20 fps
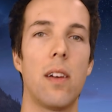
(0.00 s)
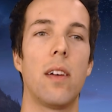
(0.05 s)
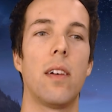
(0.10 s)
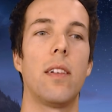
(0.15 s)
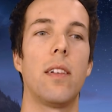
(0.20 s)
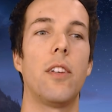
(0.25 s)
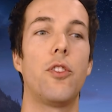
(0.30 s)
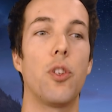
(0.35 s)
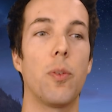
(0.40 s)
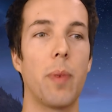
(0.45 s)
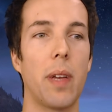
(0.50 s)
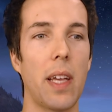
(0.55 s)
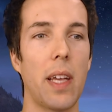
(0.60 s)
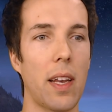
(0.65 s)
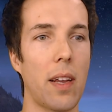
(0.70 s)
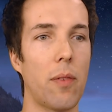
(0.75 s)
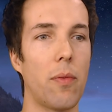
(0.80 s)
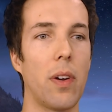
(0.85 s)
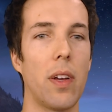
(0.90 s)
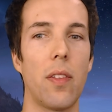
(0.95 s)
that you're
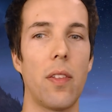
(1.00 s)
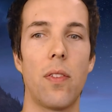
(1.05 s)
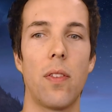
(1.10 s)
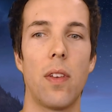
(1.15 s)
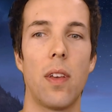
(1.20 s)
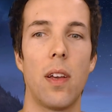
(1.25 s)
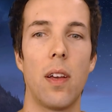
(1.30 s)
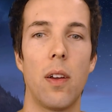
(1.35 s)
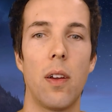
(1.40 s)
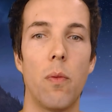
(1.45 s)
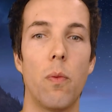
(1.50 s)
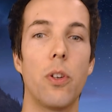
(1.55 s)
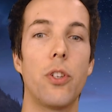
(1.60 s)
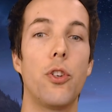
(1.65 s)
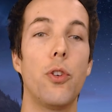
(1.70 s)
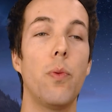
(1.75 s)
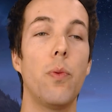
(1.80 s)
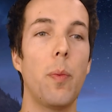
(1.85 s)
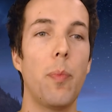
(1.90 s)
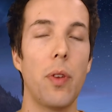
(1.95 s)
beginning with.
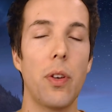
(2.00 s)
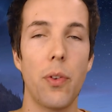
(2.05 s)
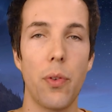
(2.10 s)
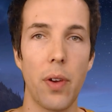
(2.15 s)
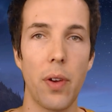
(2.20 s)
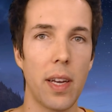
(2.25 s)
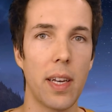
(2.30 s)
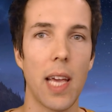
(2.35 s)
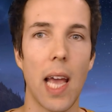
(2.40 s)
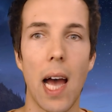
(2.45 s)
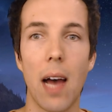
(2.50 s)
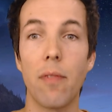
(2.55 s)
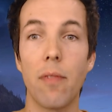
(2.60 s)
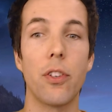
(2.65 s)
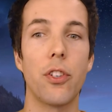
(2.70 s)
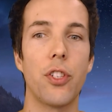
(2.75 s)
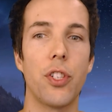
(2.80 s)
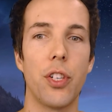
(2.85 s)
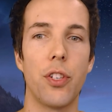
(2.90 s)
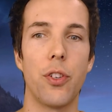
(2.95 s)
What you would be doing in the
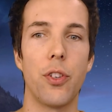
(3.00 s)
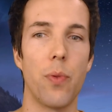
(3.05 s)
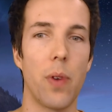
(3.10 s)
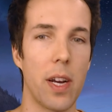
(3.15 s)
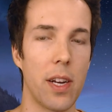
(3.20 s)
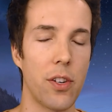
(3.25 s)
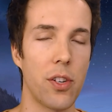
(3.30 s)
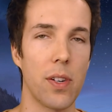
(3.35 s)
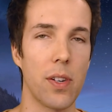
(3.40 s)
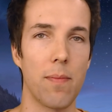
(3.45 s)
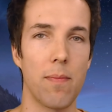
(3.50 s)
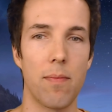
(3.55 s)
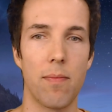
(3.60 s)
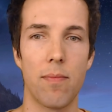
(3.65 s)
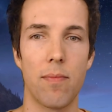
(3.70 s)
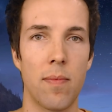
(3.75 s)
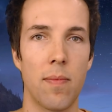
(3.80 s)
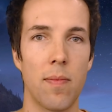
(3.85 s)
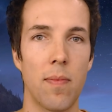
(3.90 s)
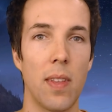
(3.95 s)
average situation.
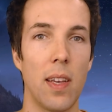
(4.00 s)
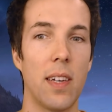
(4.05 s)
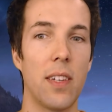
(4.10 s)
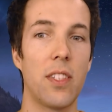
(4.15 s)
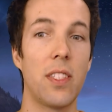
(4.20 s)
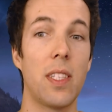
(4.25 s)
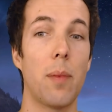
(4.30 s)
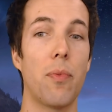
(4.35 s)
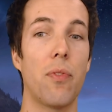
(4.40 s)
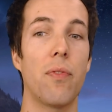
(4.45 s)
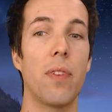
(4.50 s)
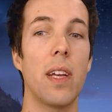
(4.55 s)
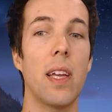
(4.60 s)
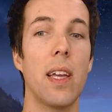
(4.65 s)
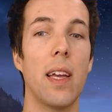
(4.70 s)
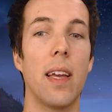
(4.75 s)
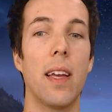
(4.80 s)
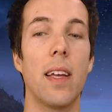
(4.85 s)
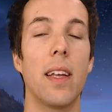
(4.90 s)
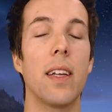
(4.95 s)
Step
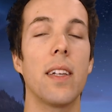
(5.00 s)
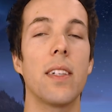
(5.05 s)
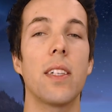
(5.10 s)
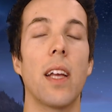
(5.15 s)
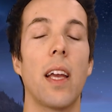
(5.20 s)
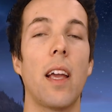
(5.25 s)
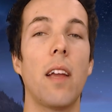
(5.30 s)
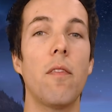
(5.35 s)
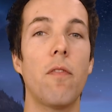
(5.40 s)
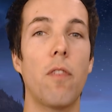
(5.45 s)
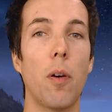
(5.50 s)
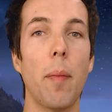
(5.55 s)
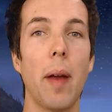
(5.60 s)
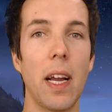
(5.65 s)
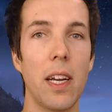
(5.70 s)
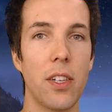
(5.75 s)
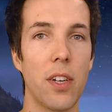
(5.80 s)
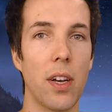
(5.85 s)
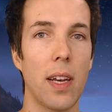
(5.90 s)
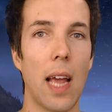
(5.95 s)
3 is
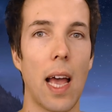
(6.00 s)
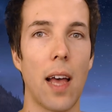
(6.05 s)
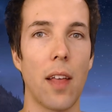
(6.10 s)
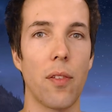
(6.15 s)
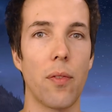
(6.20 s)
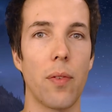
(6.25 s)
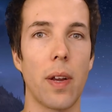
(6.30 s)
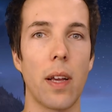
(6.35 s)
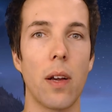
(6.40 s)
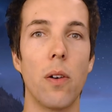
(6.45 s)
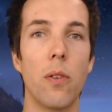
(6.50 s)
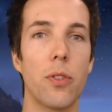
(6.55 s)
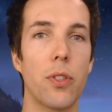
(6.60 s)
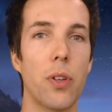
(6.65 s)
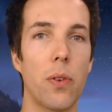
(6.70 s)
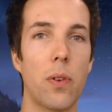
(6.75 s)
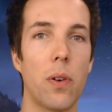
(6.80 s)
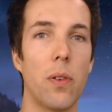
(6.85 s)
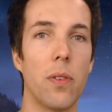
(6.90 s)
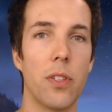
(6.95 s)
information gathering,
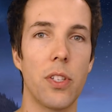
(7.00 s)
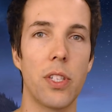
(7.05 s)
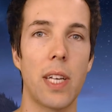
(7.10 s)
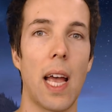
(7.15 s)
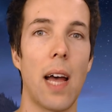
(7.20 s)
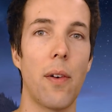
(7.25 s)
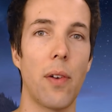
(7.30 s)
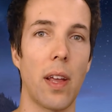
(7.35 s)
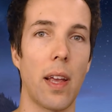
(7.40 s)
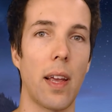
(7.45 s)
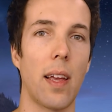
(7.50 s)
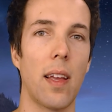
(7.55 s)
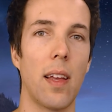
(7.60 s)
also called scouting.